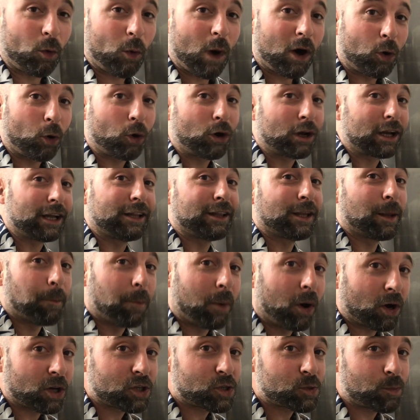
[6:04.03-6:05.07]
one who cleaned the
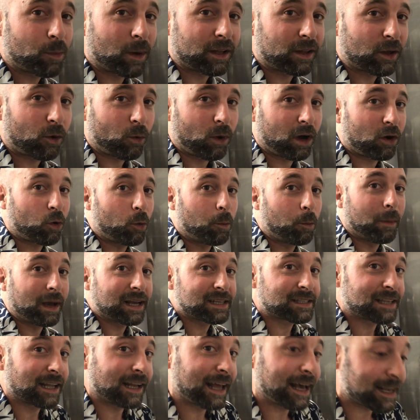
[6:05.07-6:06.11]
most, but the one who
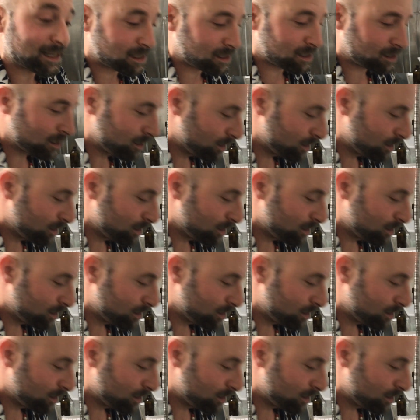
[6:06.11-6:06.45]
messed the less.